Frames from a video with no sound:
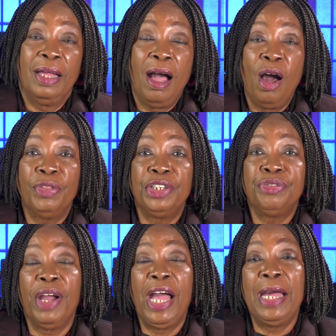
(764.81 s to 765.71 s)
All the
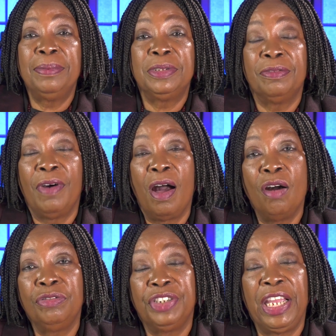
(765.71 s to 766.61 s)
tribes of
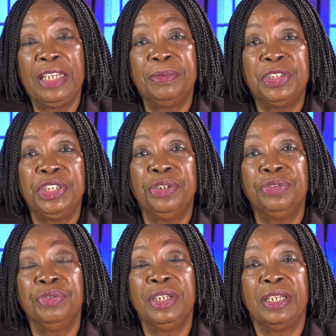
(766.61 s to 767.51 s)
all Jacob's
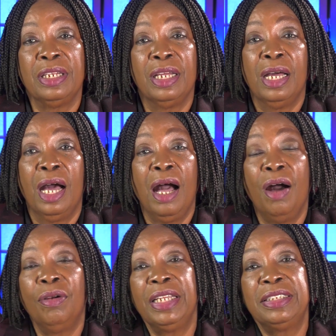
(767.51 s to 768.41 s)
children and
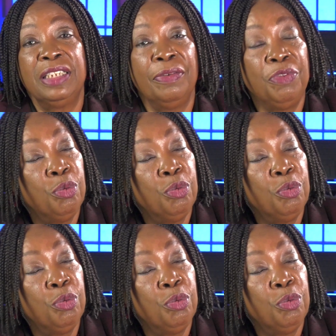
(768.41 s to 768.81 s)
all that stuff.